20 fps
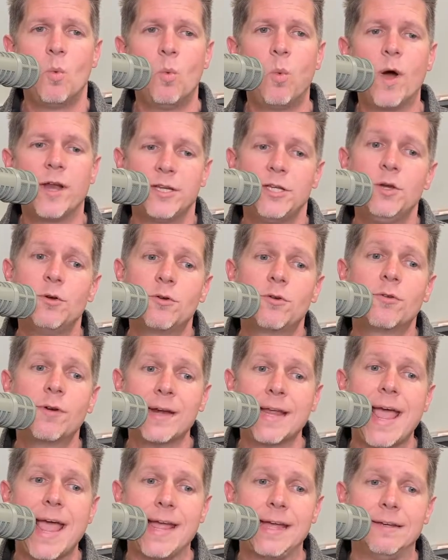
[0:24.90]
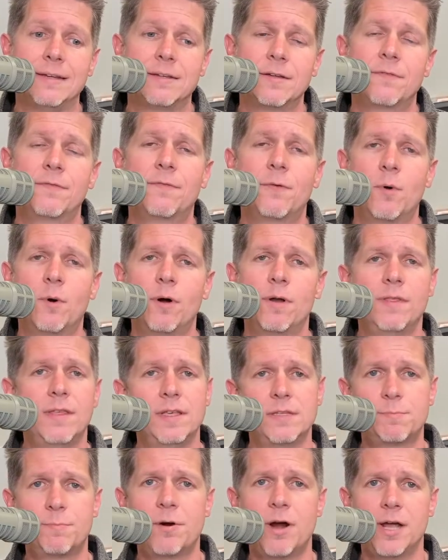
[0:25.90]
What you create for
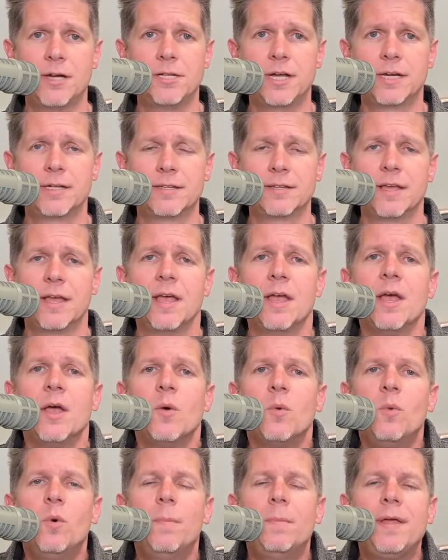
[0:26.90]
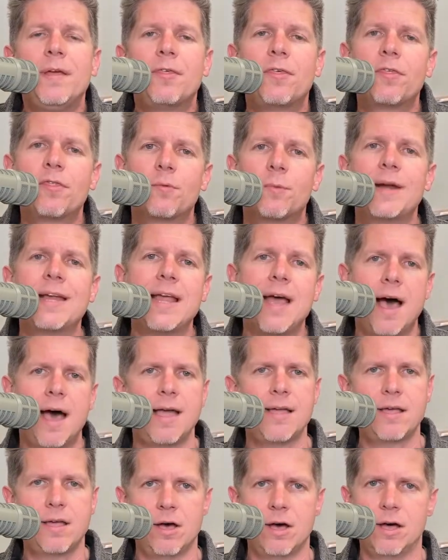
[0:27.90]
this project will be 3
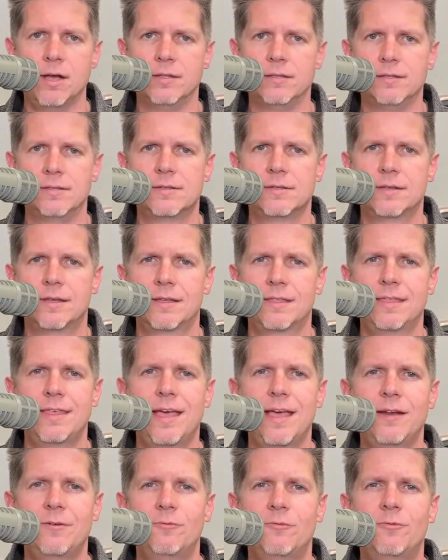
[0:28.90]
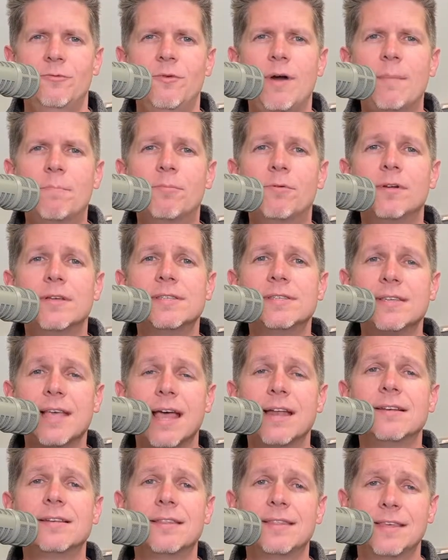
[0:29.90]
icons that
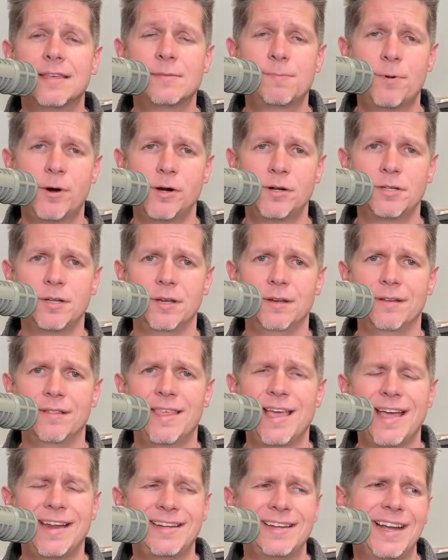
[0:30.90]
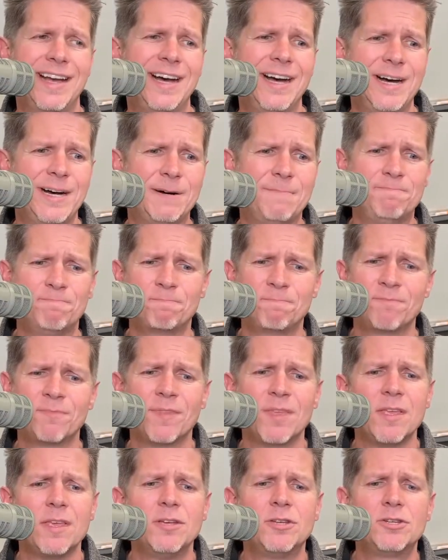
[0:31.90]
represent this person, that
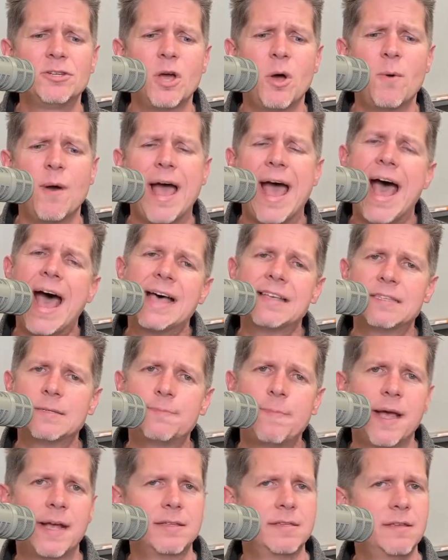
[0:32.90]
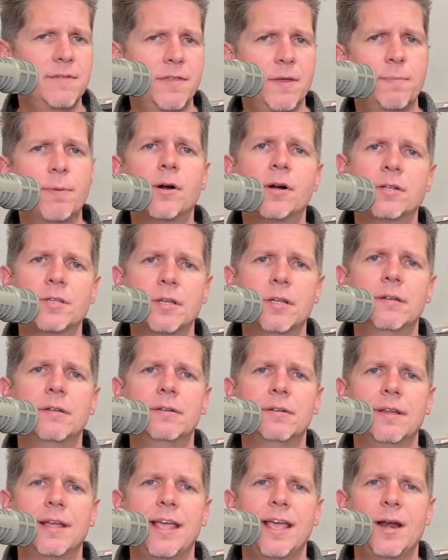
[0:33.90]
show aspects of the
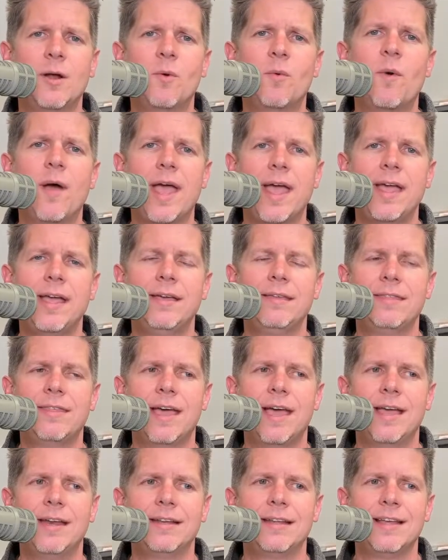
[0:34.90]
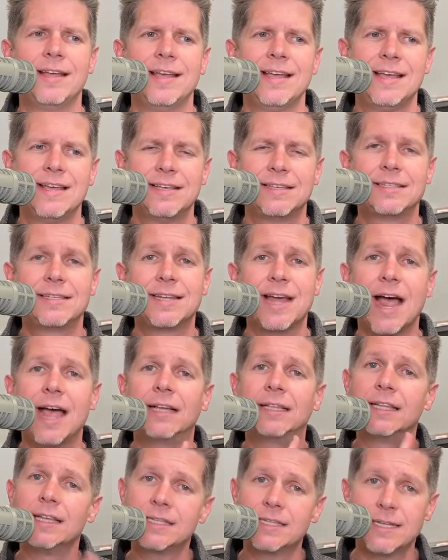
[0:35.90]
person in a way that
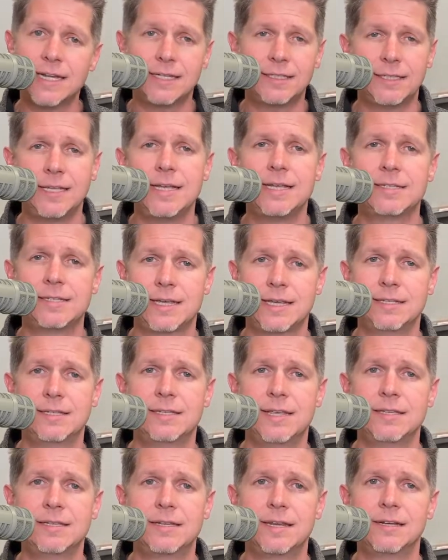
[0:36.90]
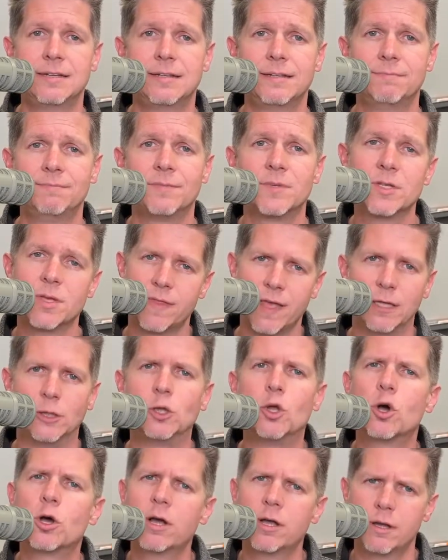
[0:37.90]
stylistically is consistent, so they
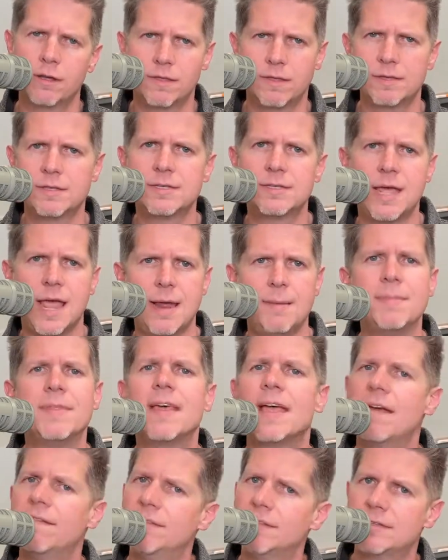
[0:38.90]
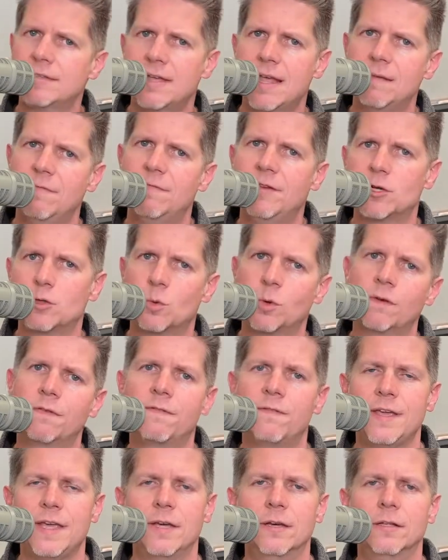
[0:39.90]
look the same and they have the same visual
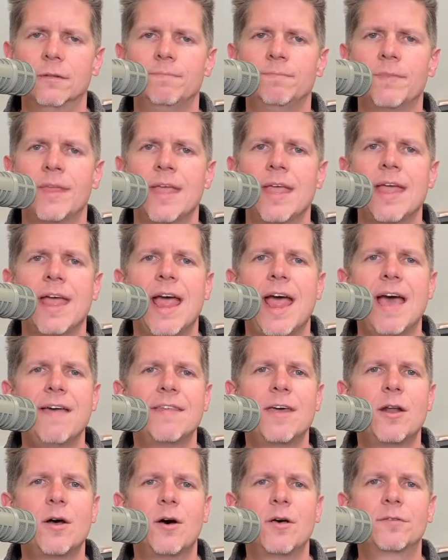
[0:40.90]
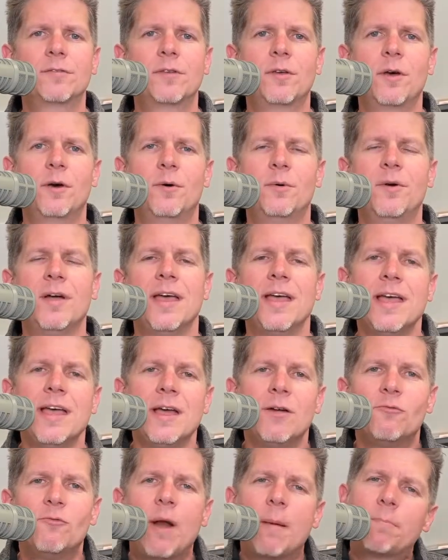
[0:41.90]
feel, and then also
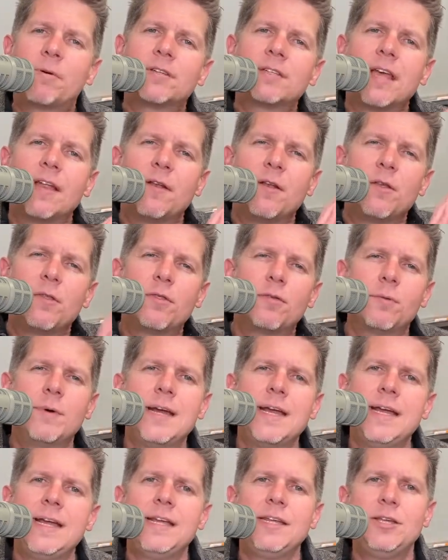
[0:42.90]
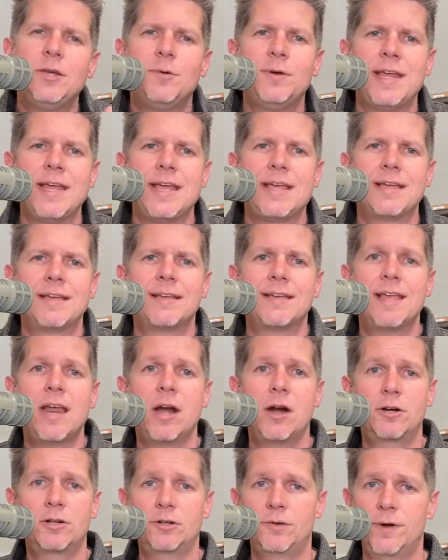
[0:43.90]
represent 3 unique
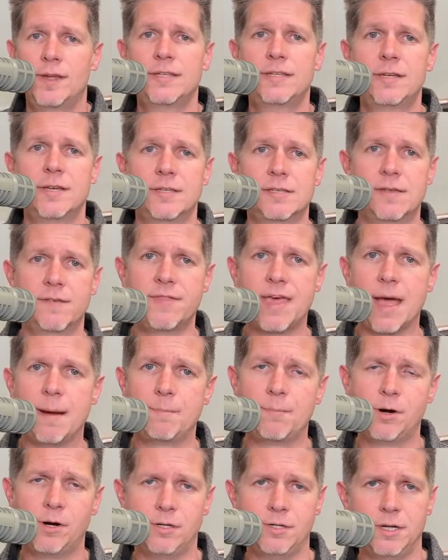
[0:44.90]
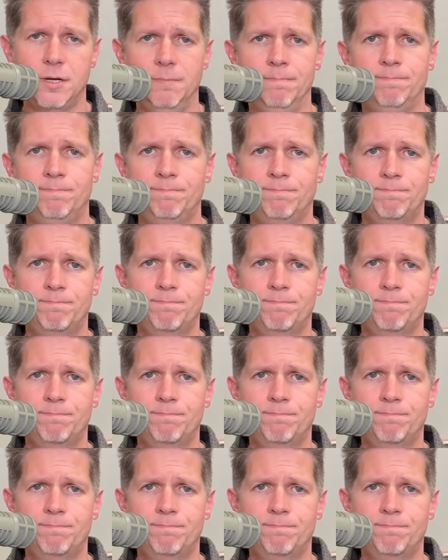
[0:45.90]
characteristics of that person.